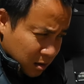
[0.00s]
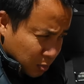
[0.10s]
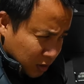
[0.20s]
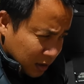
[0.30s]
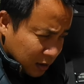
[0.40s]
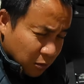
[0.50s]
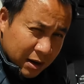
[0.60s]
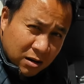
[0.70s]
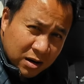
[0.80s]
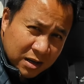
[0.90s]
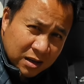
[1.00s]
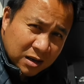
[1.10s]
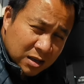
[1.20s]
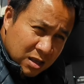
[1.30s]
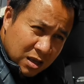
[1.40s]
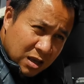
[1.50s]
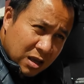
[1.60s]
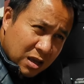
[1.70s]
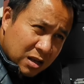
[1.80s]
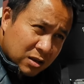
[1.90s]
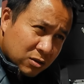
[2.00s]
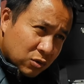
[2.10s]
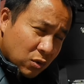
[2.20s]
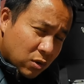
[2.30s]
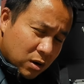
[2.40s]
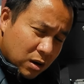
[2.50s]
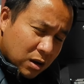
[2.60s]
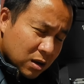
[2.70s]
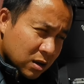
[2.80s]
Put a lot of weight on it, and your